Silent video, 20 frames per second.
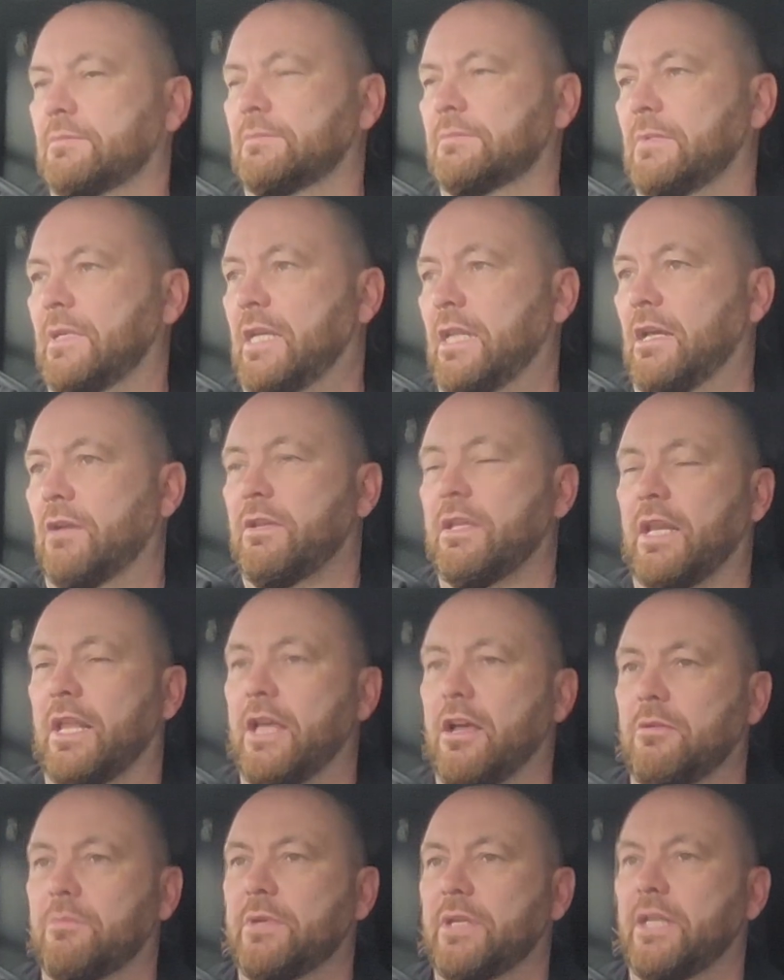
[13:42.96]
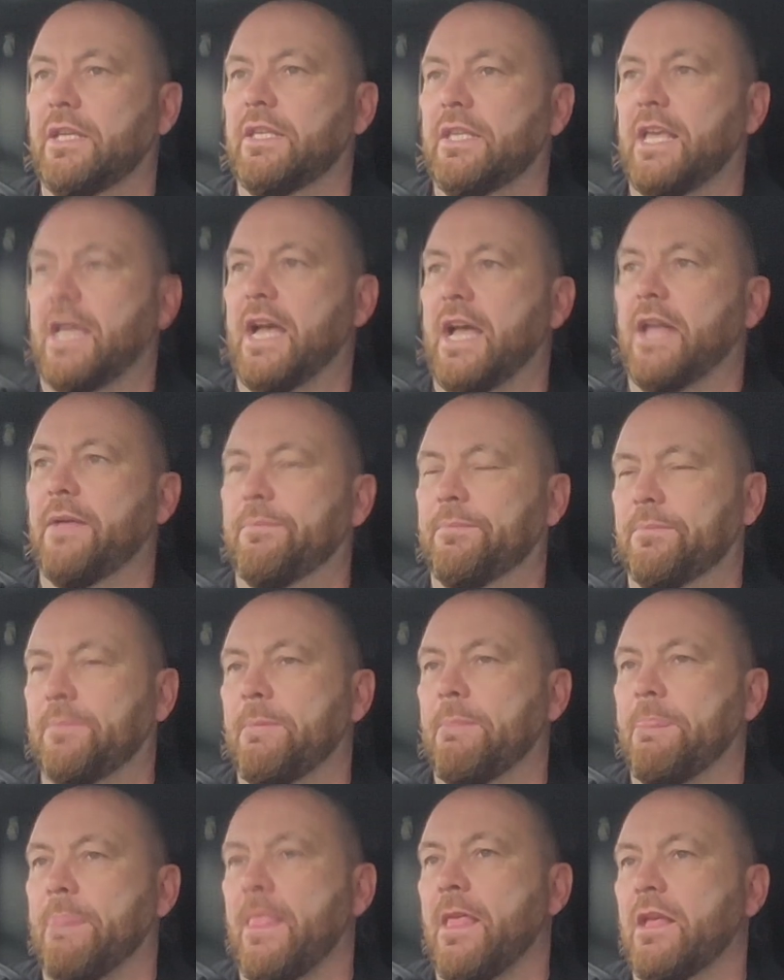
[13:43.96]
Hello, can I help you? Yeah.
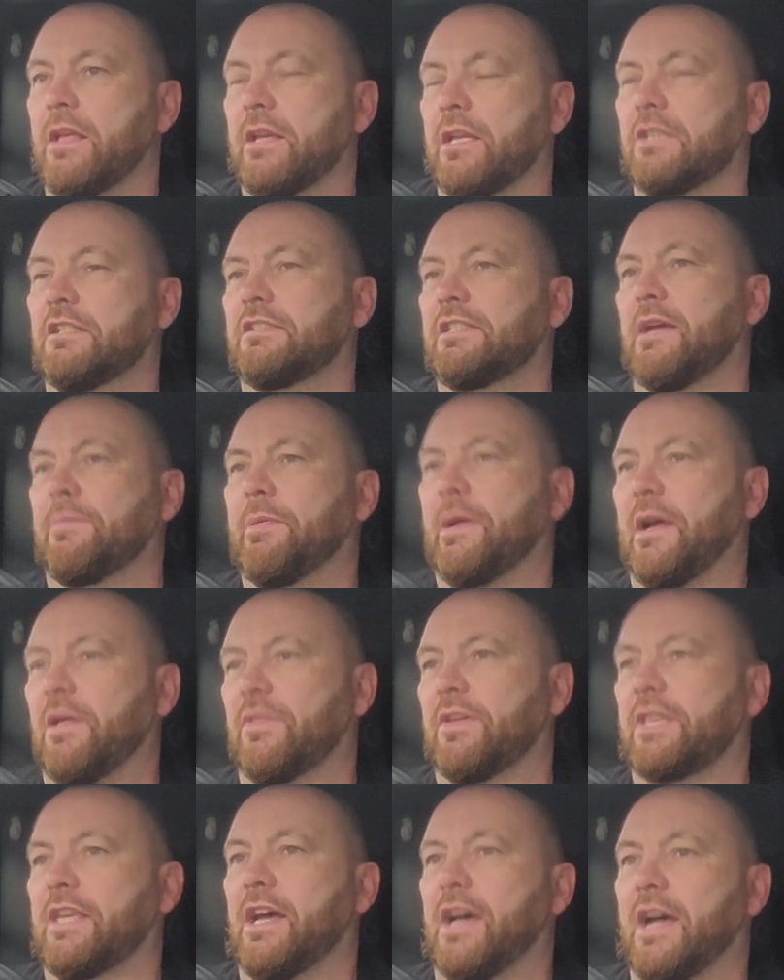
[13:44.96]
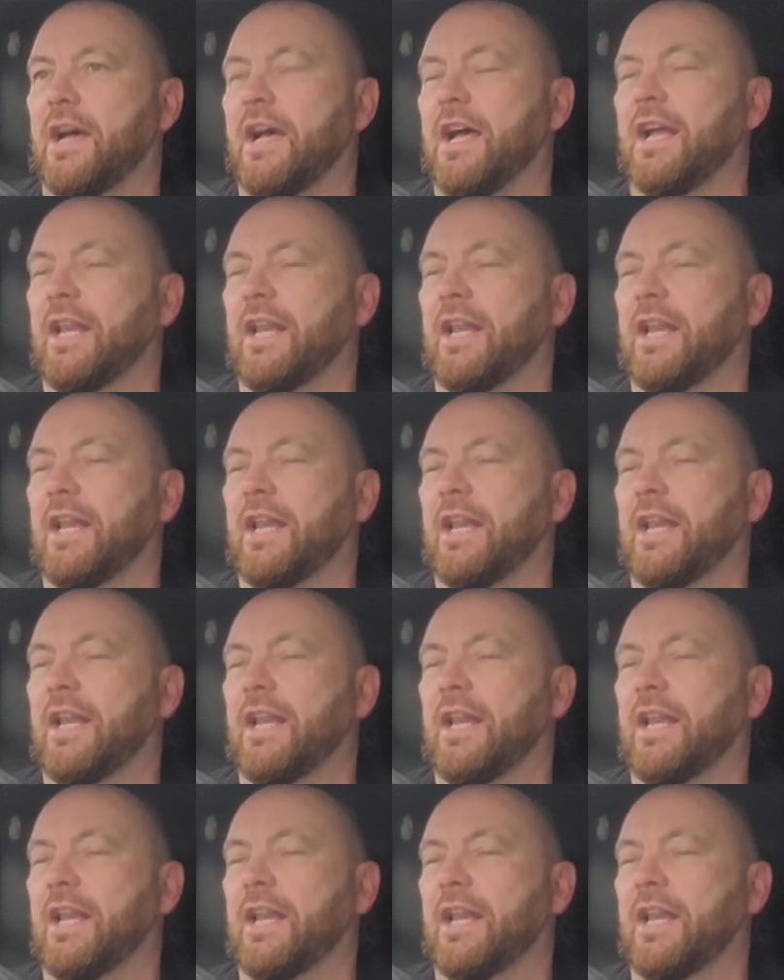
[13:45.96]
Can you step out the car?